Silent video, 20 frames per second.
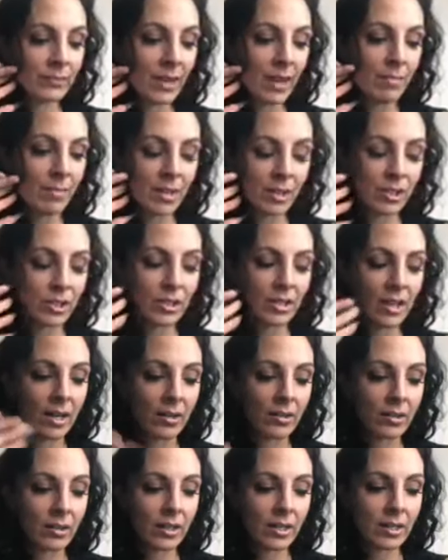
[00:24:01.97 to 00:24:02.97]
mentioned that
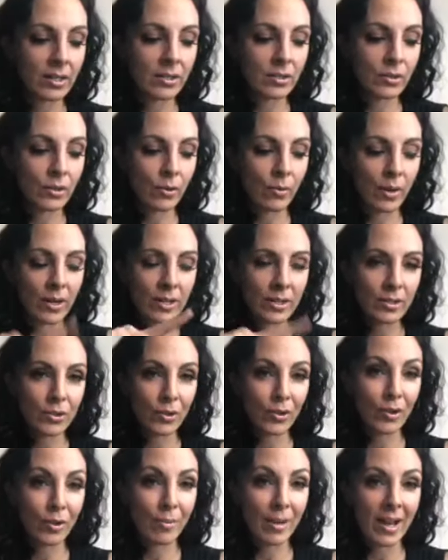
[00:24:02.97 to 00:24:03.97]
earlier, so I wanted to
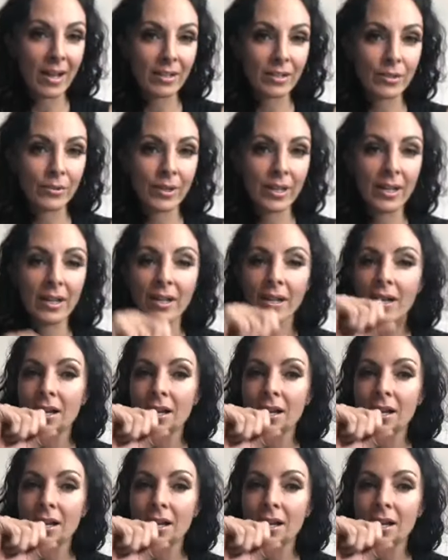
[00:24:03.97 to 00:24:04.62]
circle back to it.